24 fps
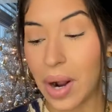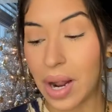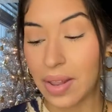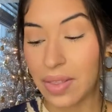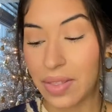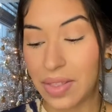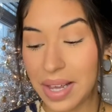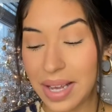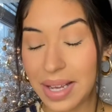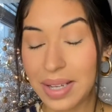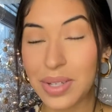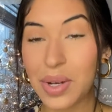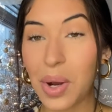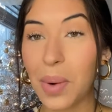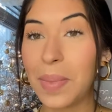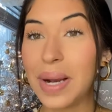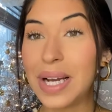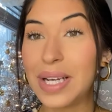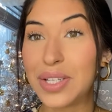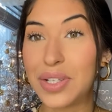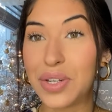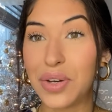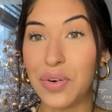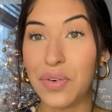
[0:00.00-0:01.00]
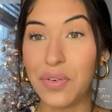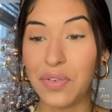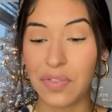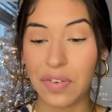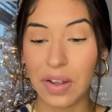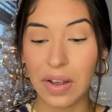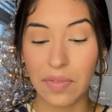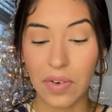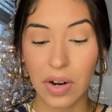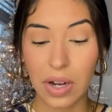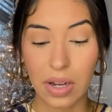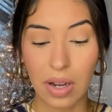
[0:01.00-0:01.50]
These are my two
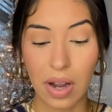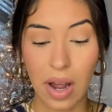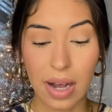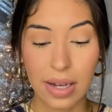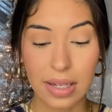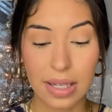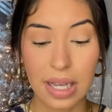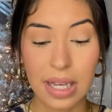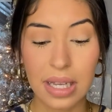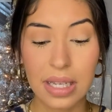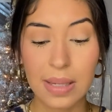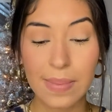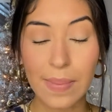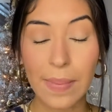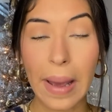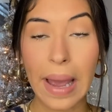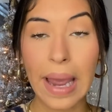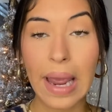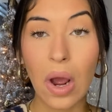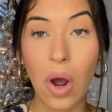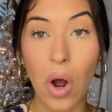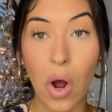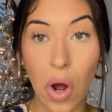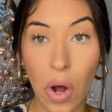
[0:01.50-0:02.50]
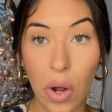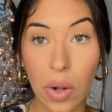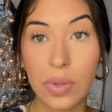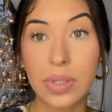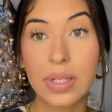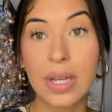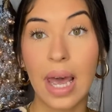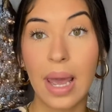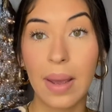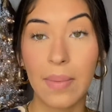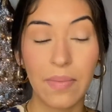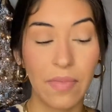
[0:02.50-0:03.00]
favorite glosses. My
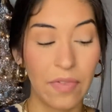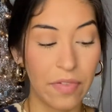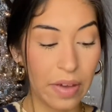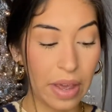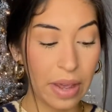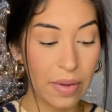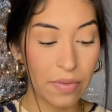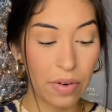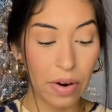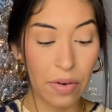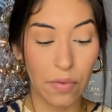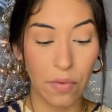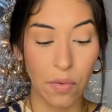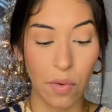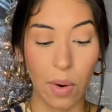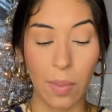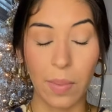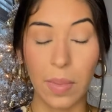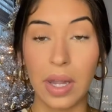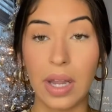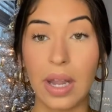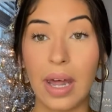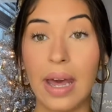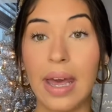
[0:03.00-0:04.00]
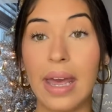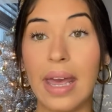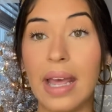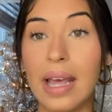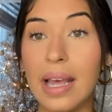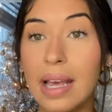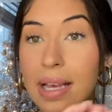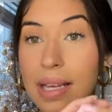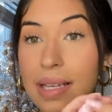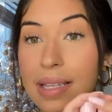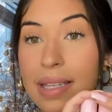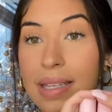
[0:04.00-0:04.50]
all-time favorite formula
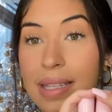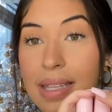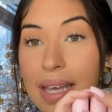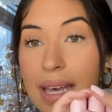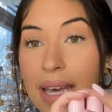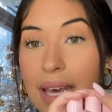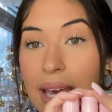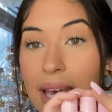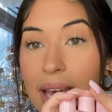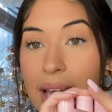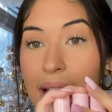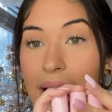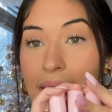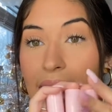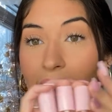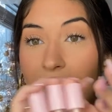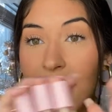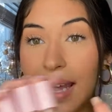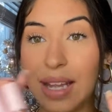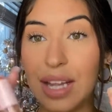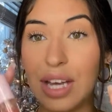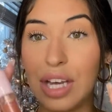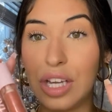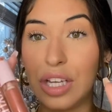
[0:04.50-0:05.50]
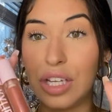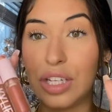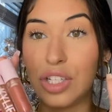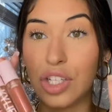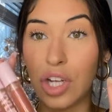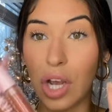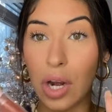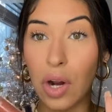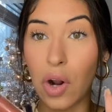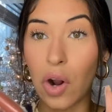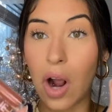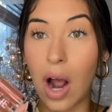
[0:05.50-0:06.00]
is the Kylie
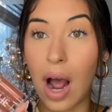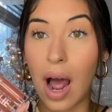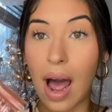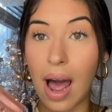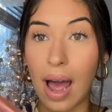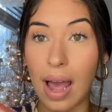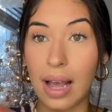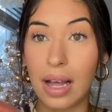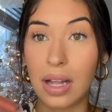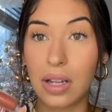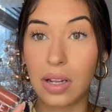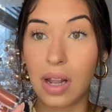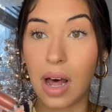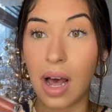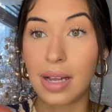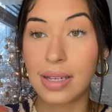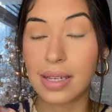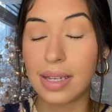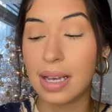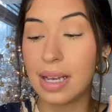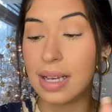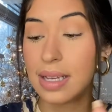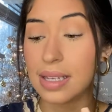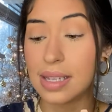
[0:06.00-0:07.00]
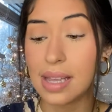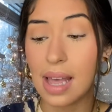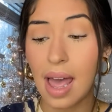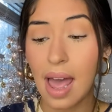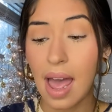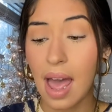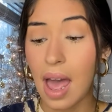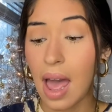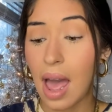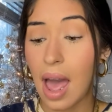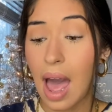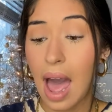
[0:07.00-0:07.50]
Jenner High Glosses.
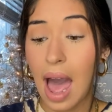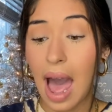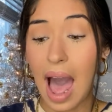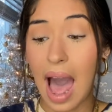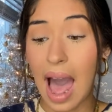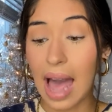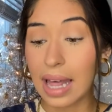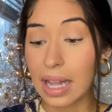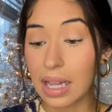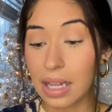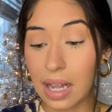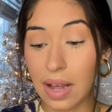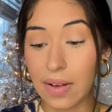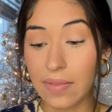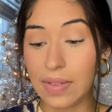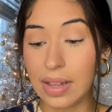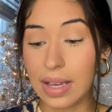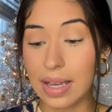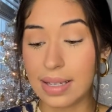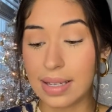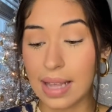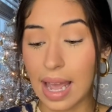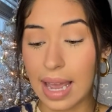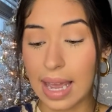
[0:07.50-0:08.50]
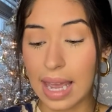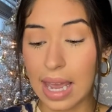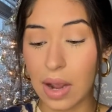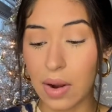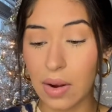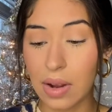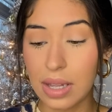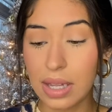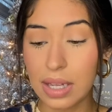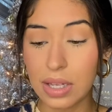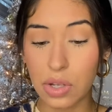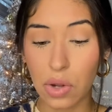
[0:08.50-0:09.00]
I love these. I
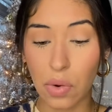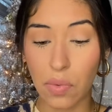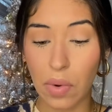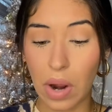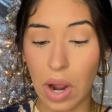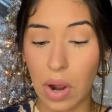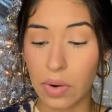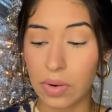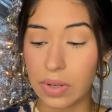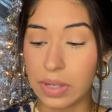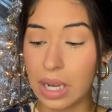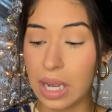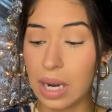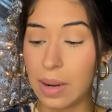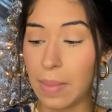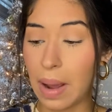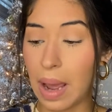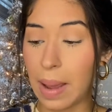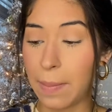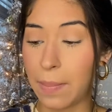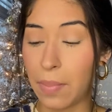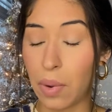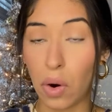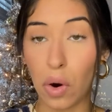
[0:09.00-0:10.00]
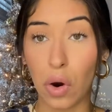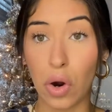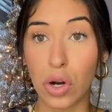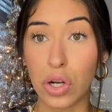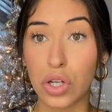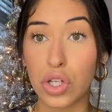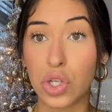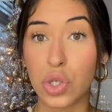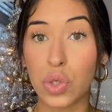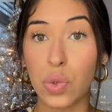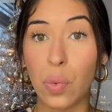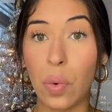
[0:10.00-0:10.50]
carry these around in my
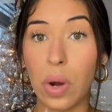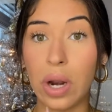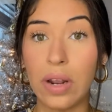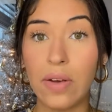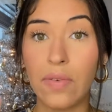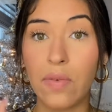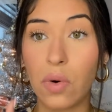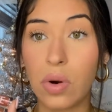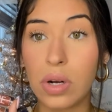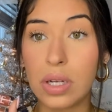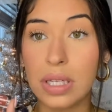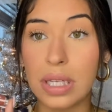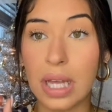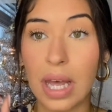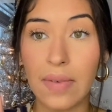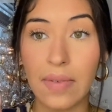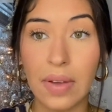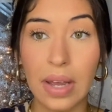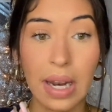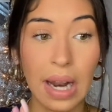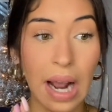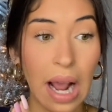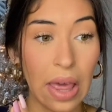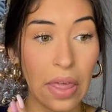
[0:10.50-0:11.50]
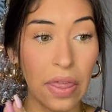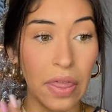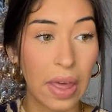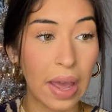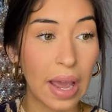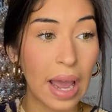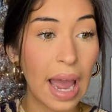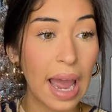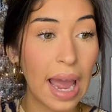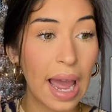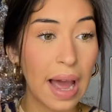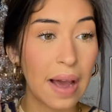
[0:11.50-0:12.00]
purse 24/7. I
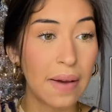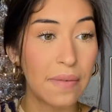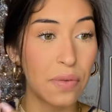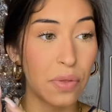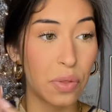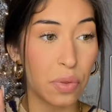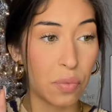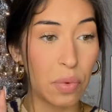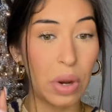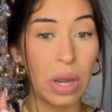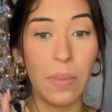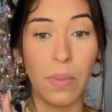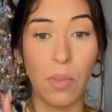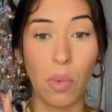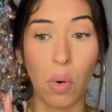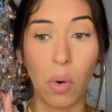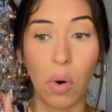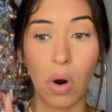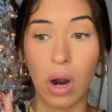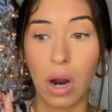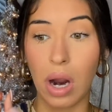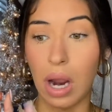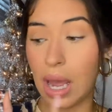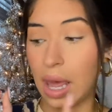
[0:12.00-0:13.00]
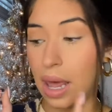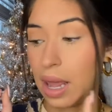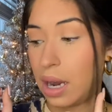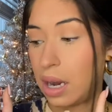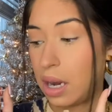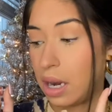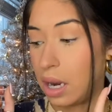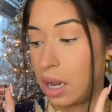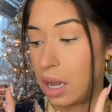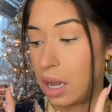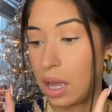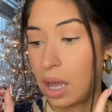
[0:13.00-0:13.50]
think I have 3 more,
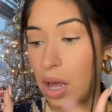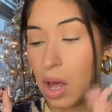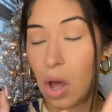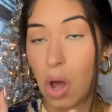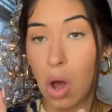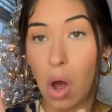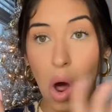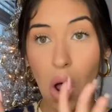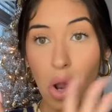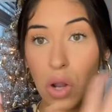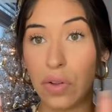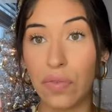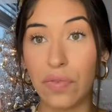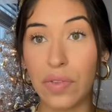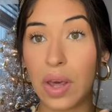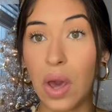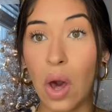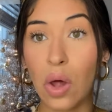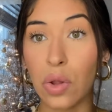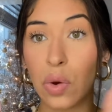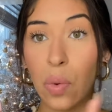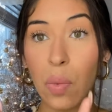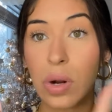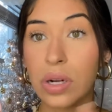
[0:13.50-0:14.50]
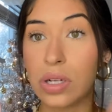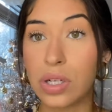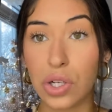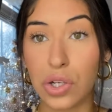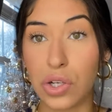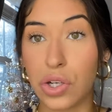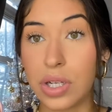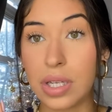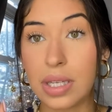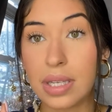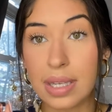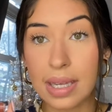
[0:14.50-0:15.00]
and all of the other ones are
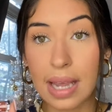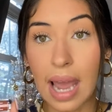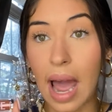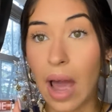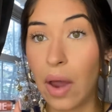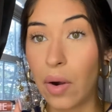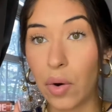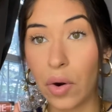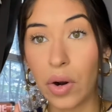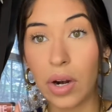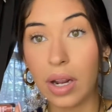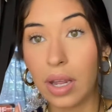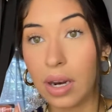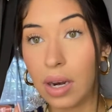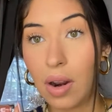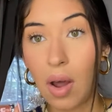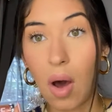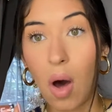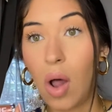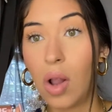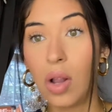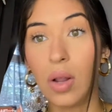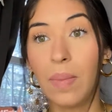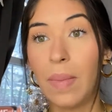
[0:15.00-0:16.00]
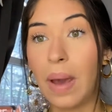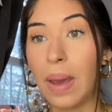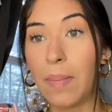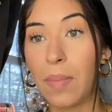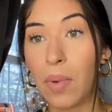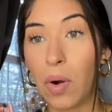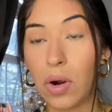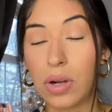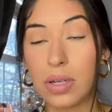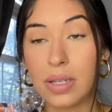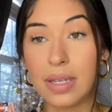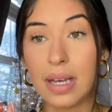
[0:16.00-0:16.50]
just scattered in all of my
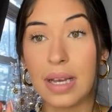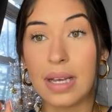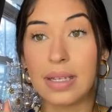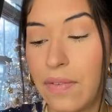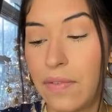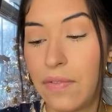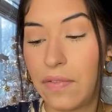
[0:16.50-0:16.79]
purses.